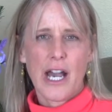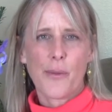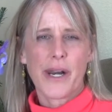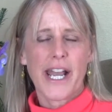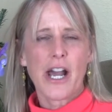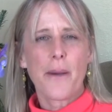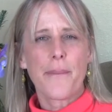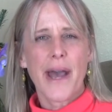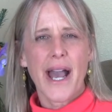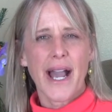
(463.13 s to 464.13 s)
And when I
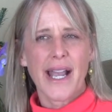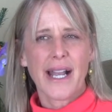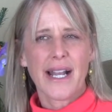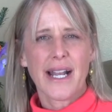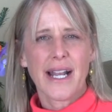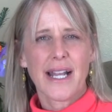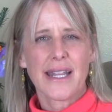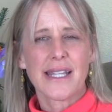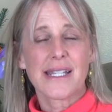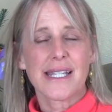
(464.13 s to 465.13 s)
got back,
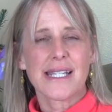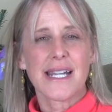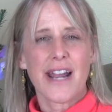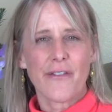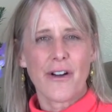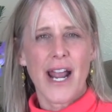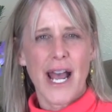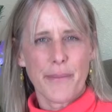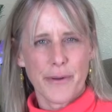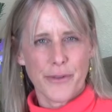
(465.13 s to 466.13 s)
this has never
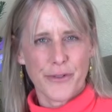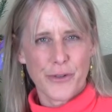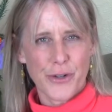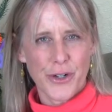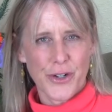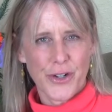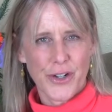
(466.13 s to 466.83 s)
happened before.